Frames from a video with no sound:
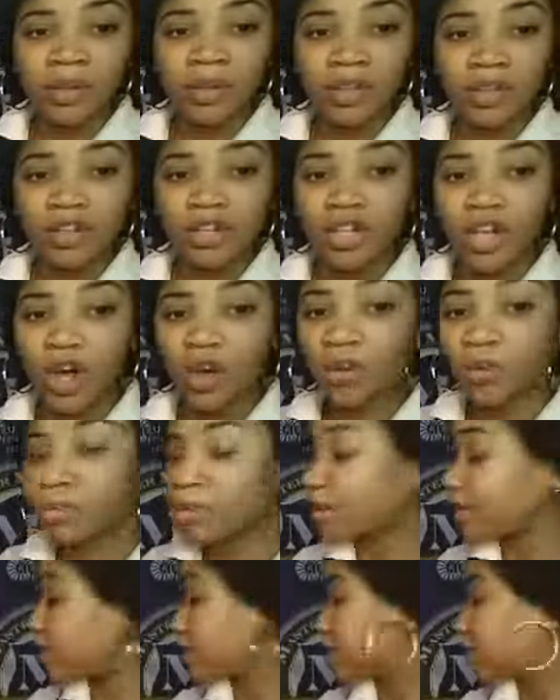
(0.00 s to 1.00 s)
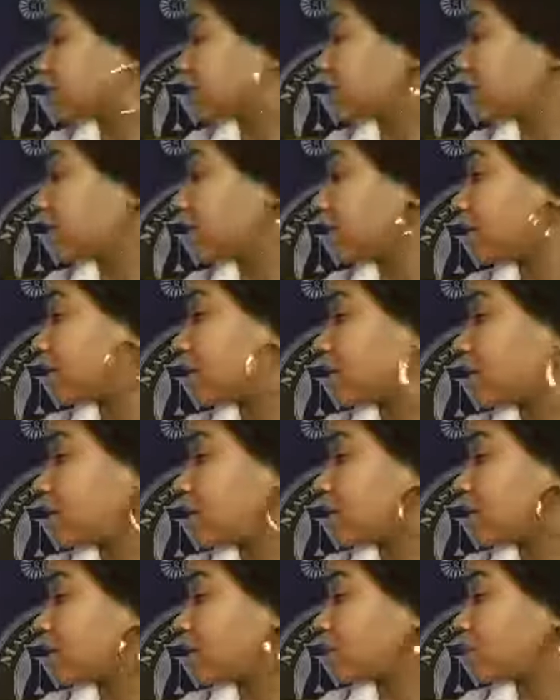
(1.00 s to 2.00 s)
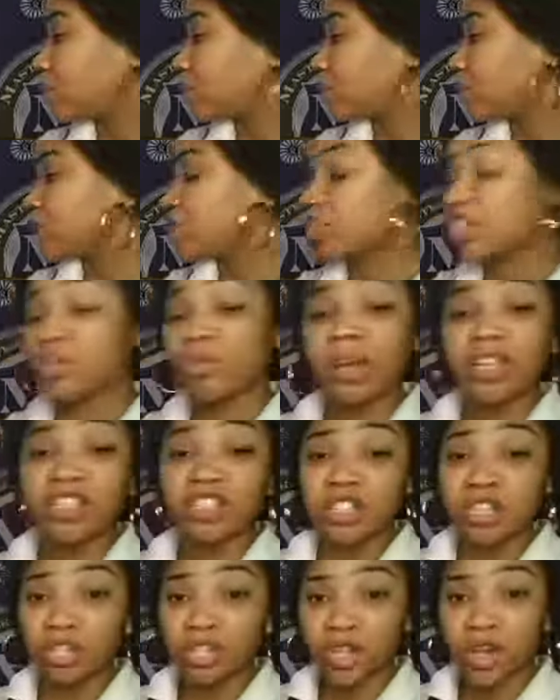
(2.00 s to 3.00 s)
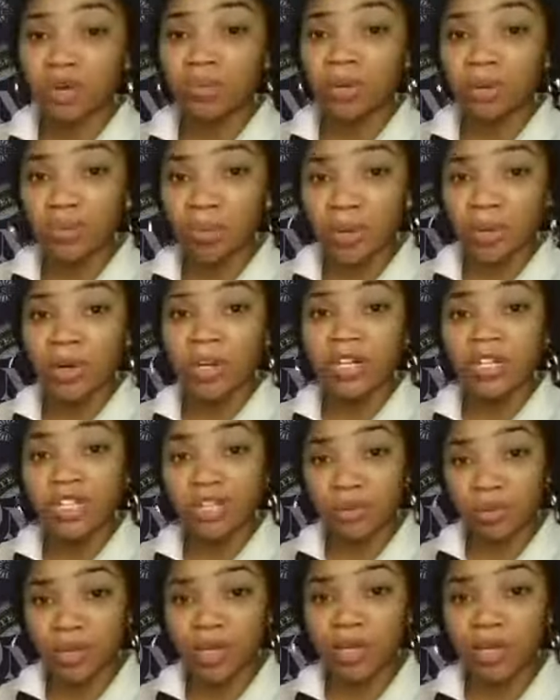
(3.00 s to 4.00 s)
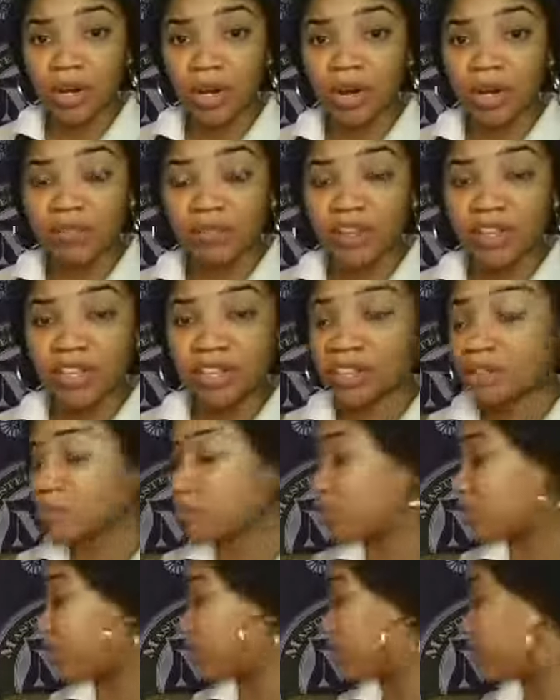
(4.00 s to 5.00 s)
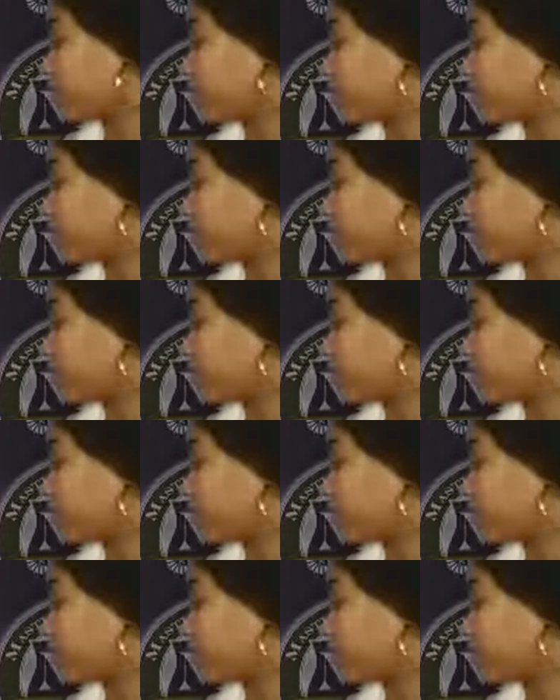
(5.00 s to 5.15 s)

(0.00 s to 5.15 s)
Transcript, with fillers: low risk, which equates to low rewards in our investing world.